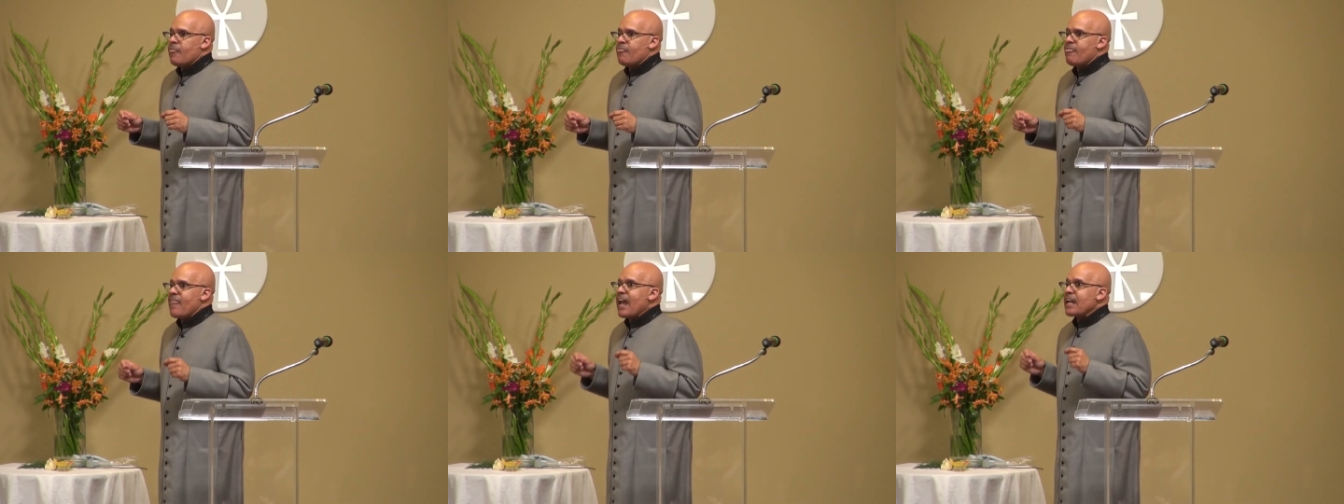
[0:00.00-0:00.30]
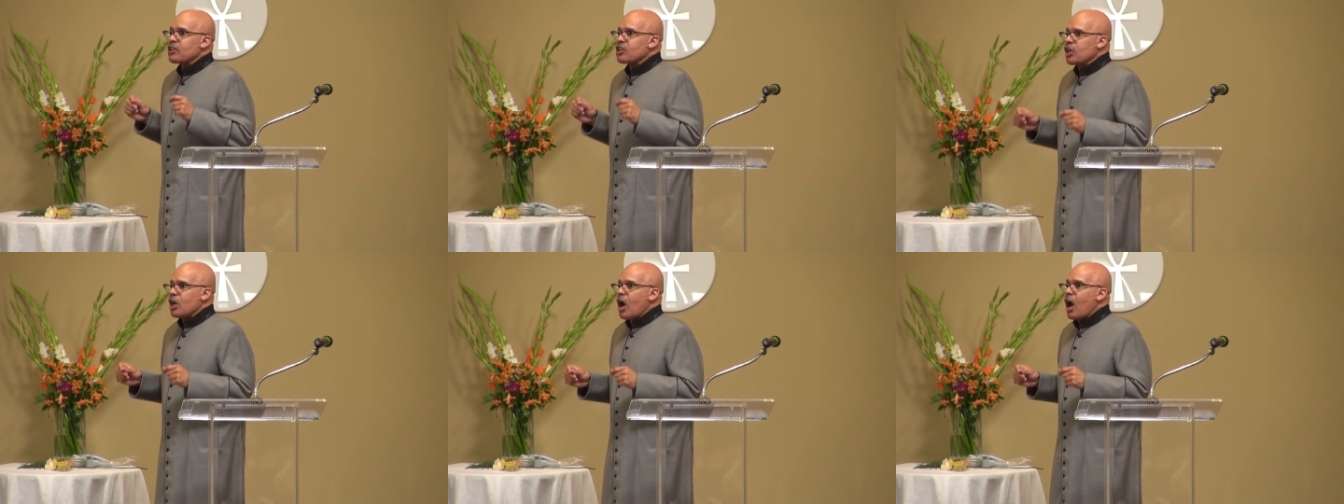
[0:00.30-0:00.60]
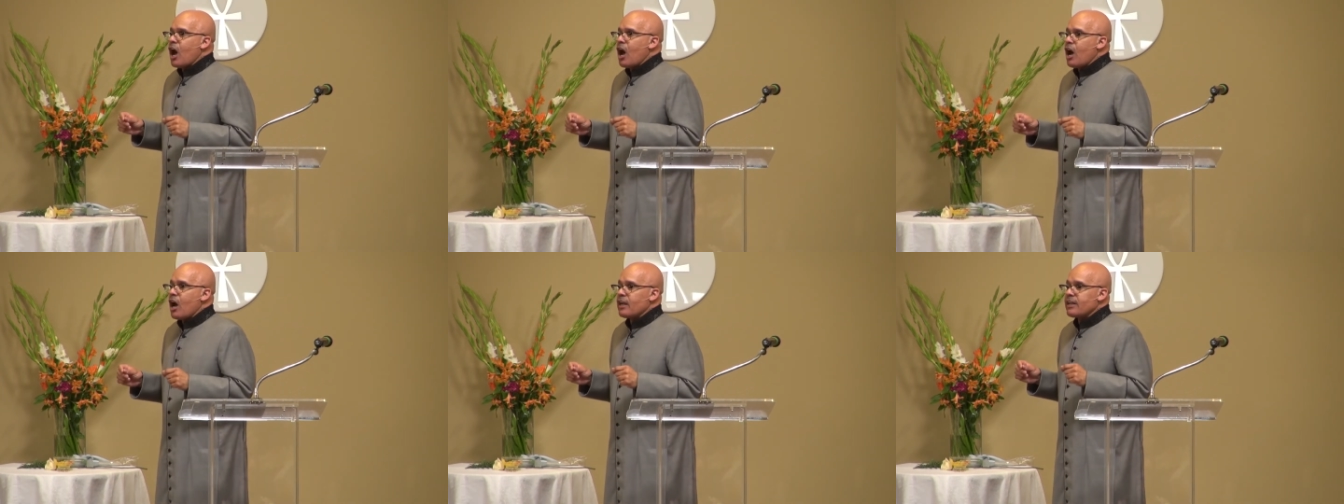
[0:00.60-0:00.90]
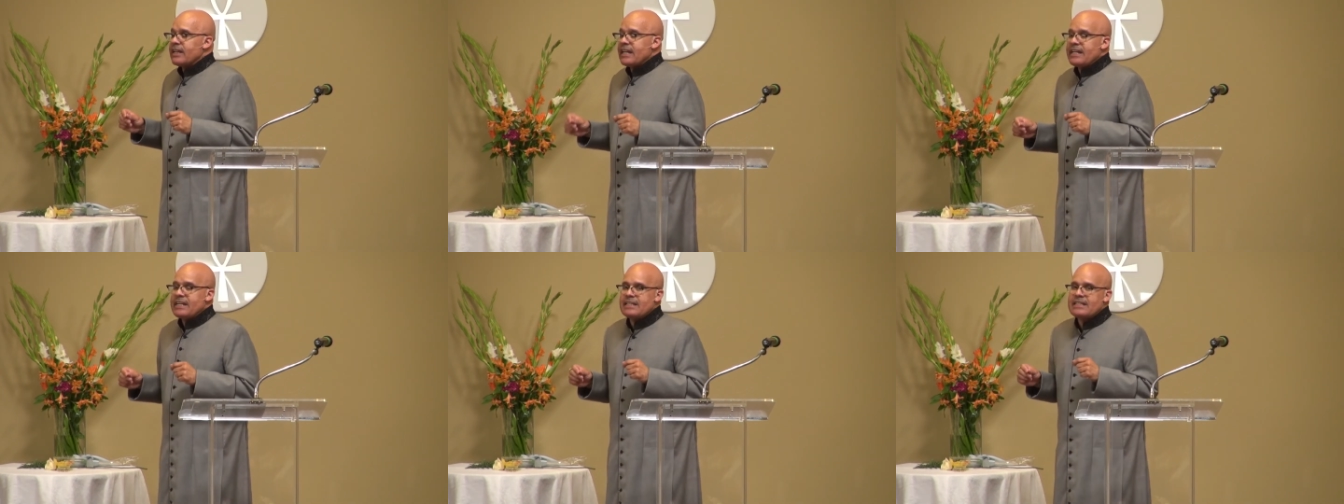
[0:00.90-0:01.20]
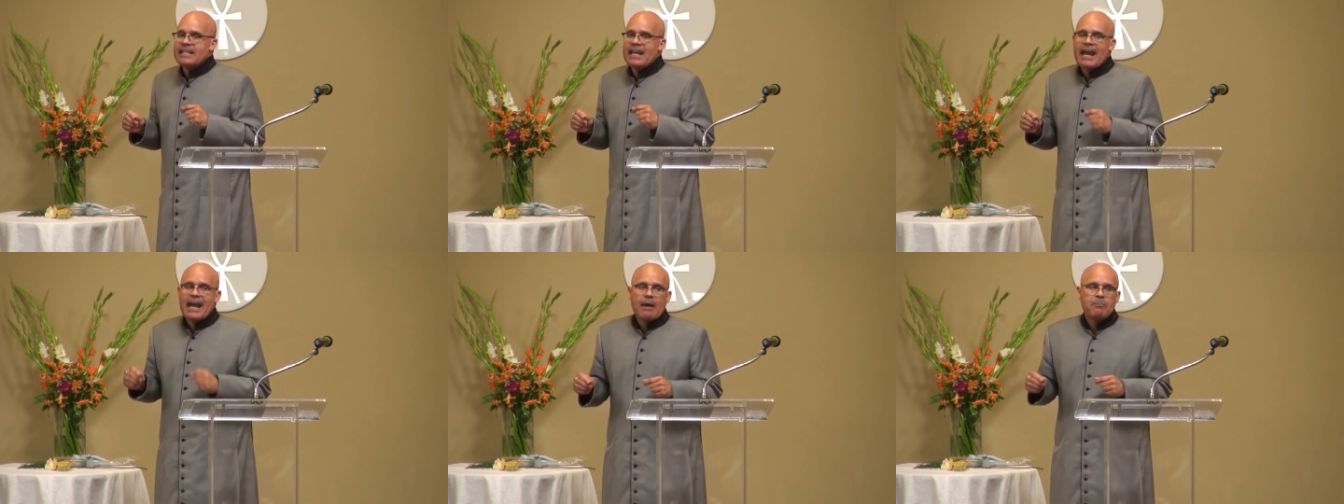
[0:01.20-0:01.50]
that God
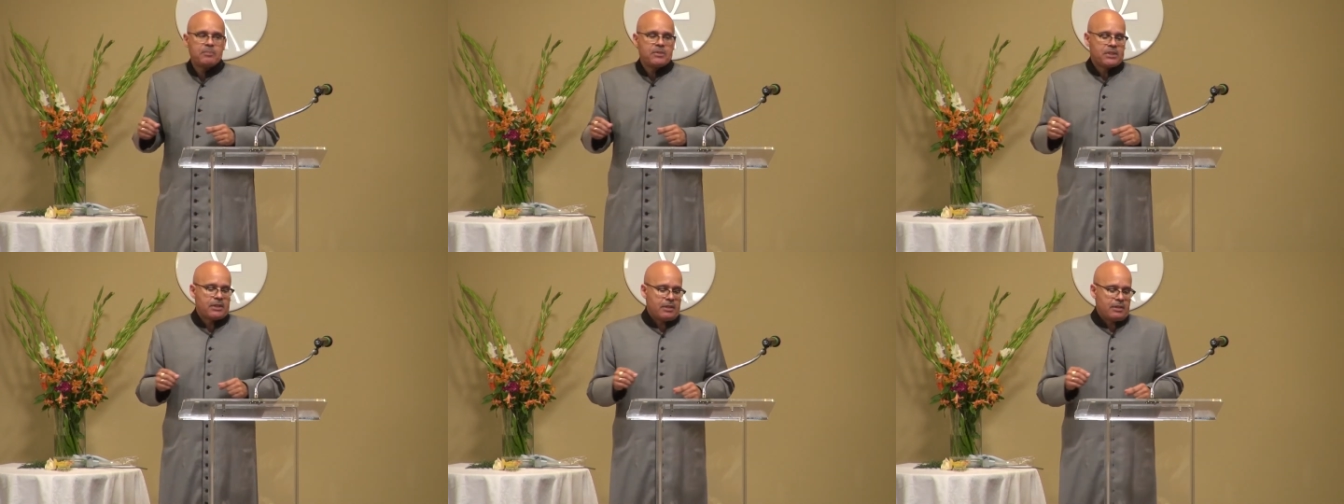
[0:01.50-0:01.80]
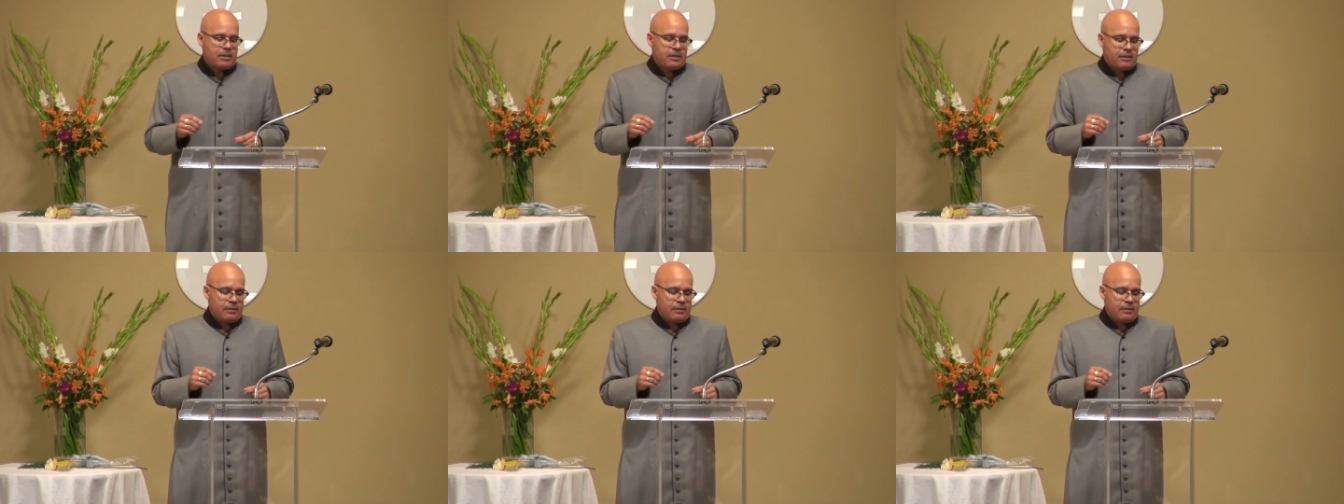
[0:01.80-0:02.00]
is absent.